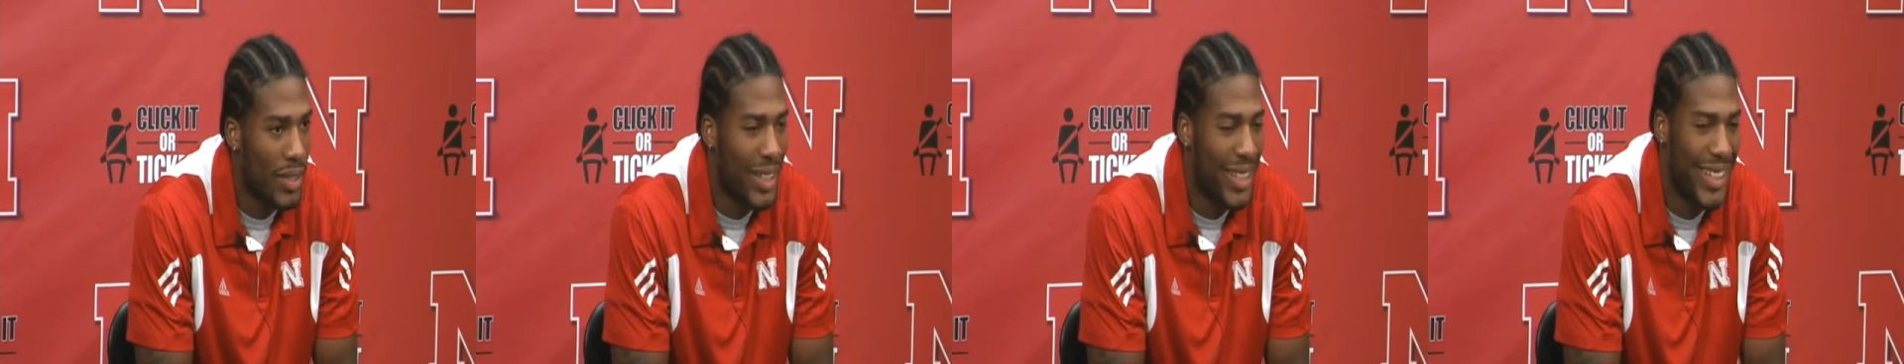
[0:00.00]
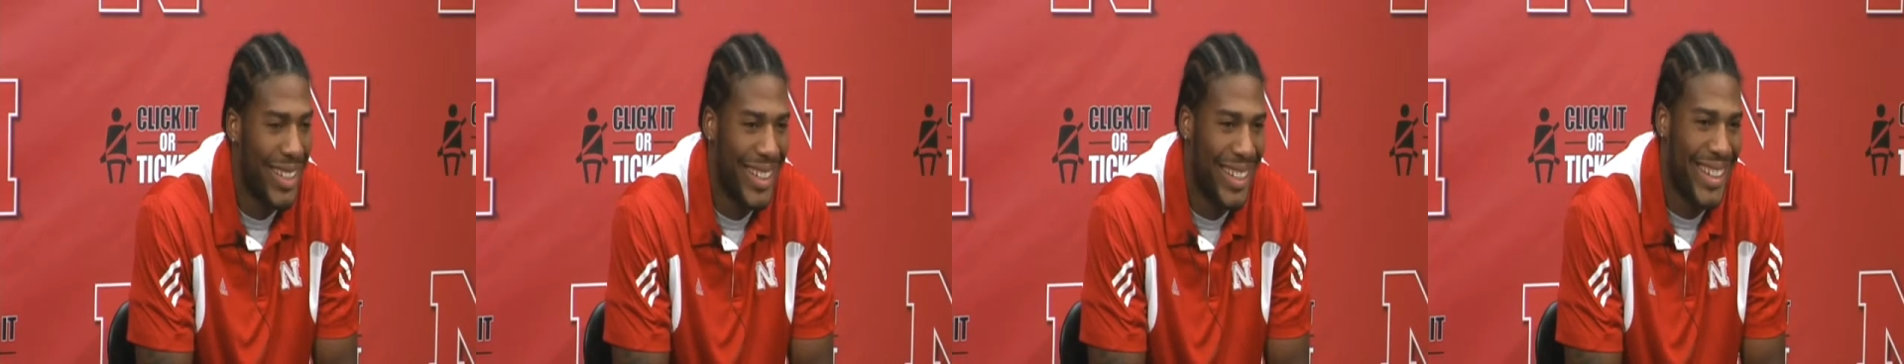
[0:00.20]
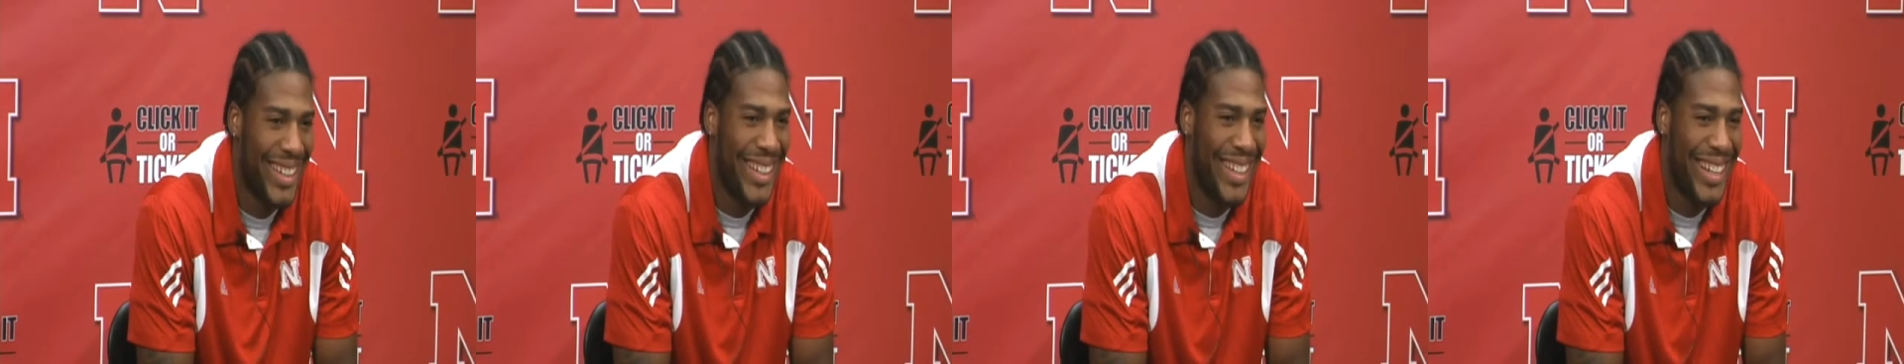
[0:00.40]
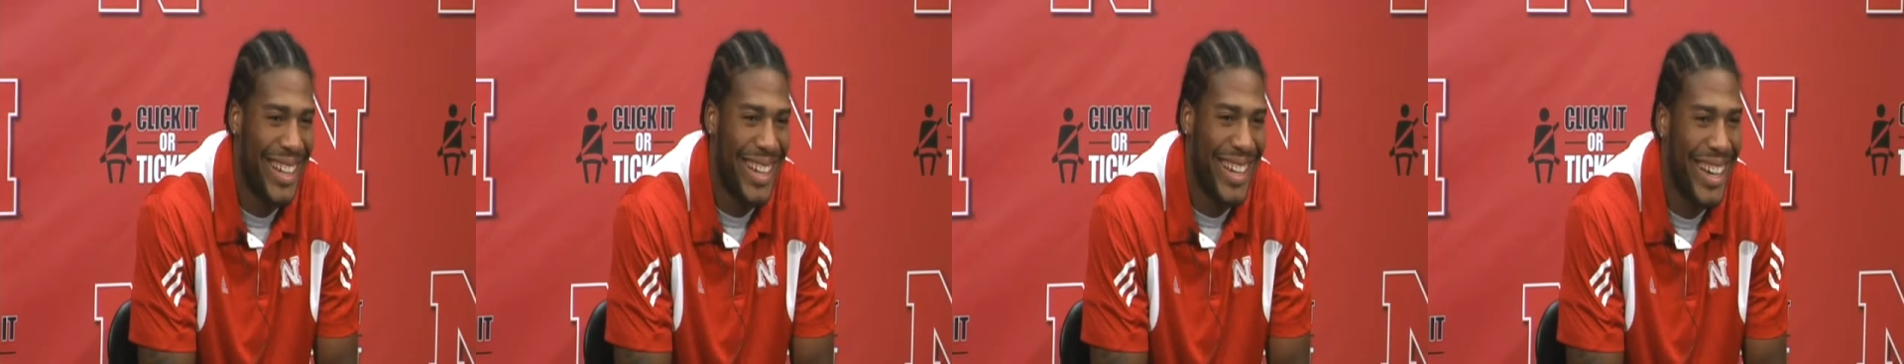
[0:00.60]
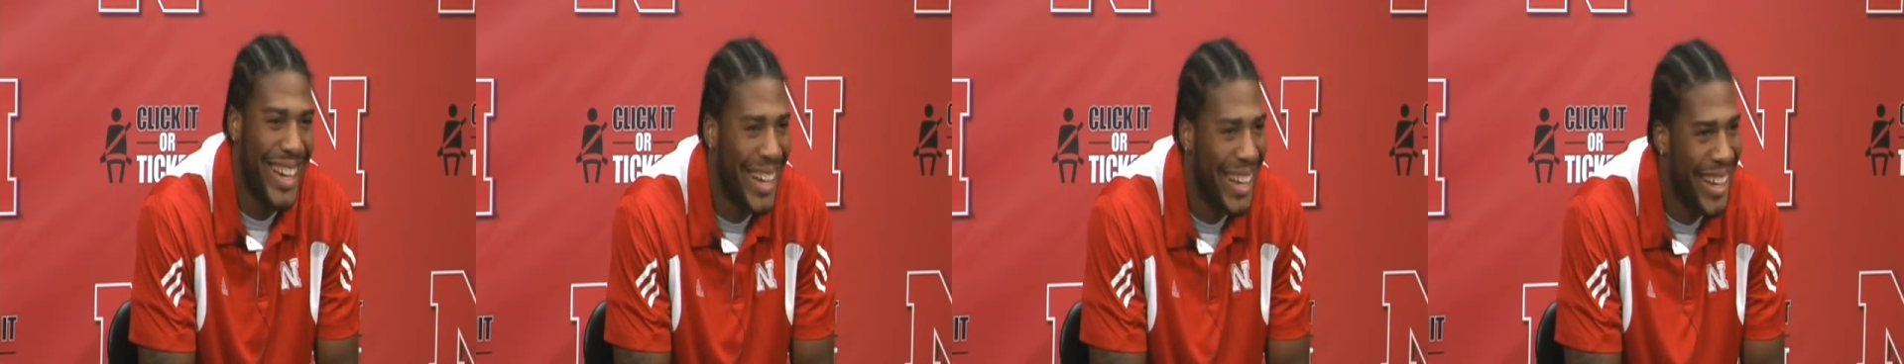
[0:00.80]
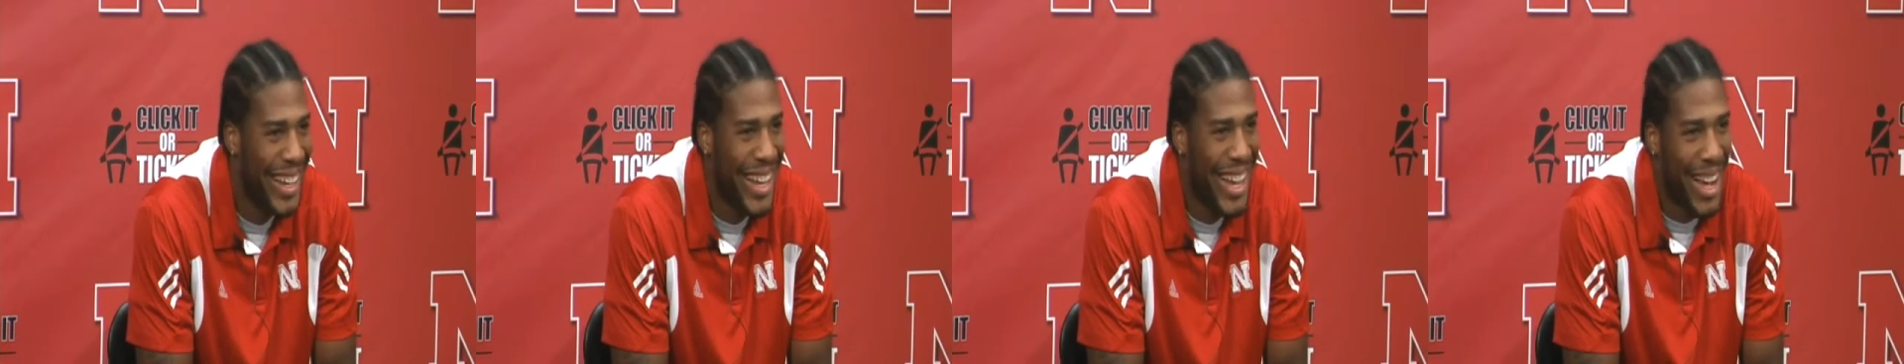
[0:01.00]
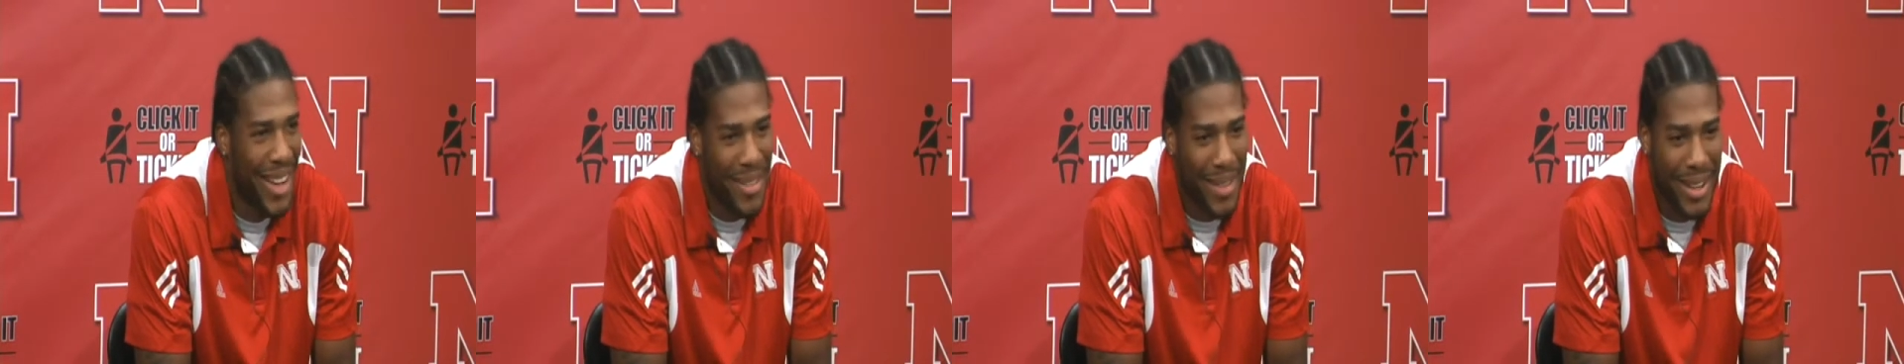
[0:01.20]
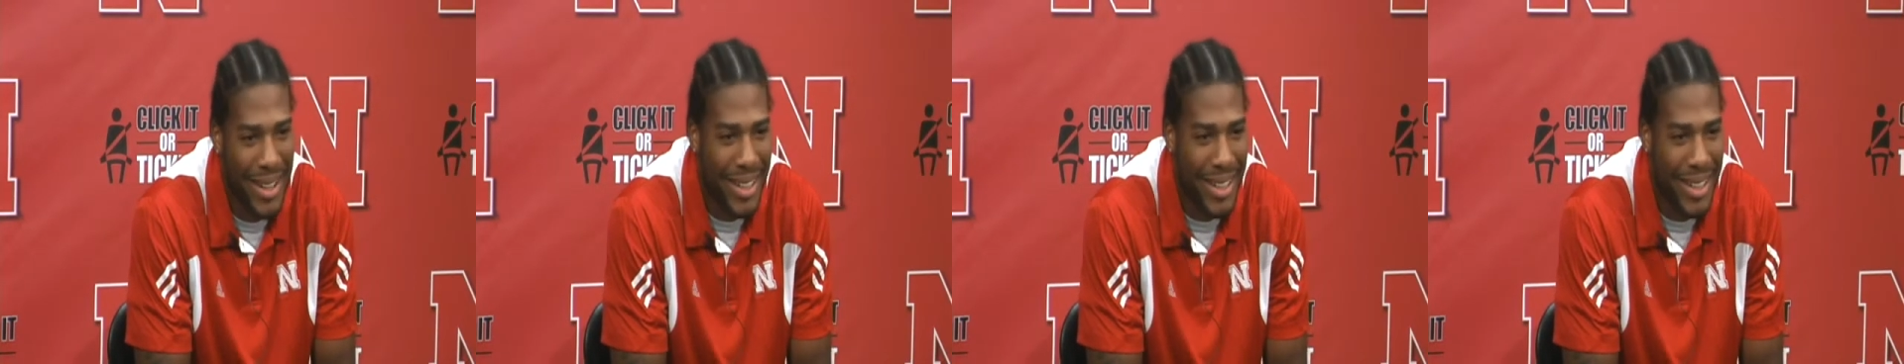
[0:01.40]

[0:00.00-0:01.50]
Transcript: I mean,